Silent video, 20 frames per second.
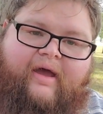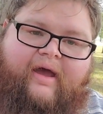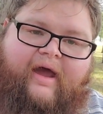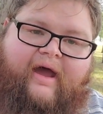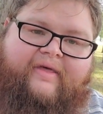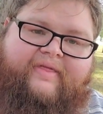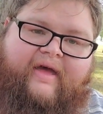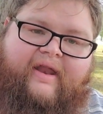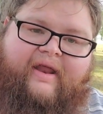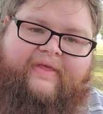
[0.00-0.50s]

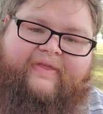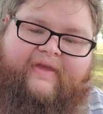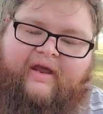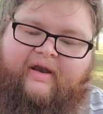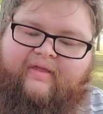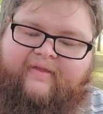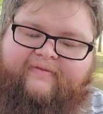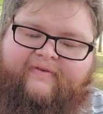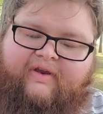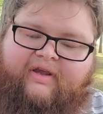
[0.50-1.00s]
and then at the end
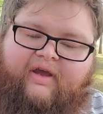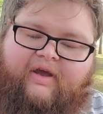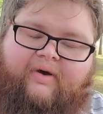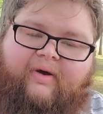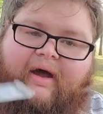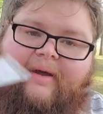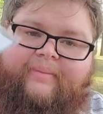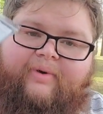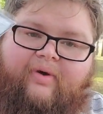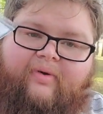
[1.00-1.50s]
of the video
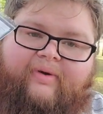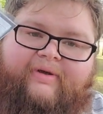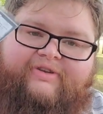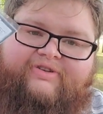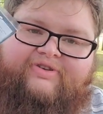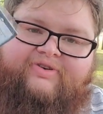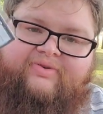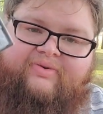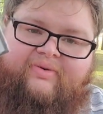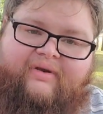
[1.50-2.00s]
I'm going
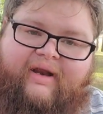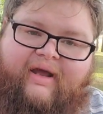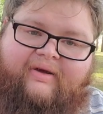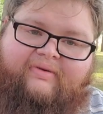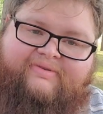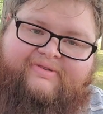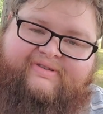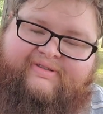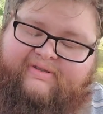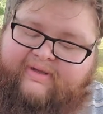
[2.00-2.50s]
to
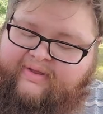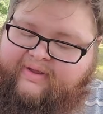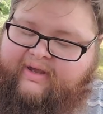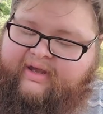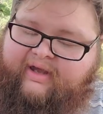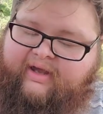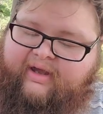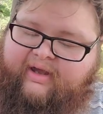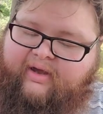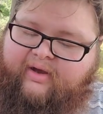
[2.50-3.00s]
announce
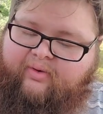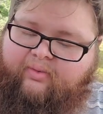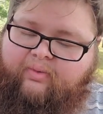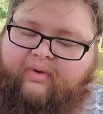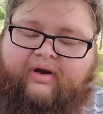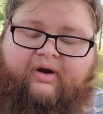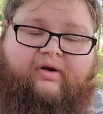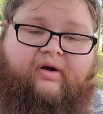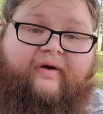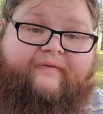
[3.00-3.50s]
the
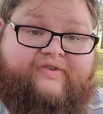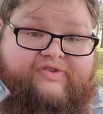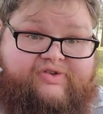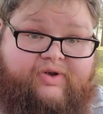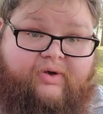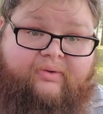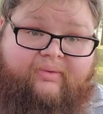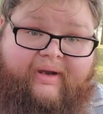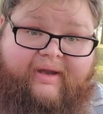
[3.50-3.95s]
winner of the Sol Ring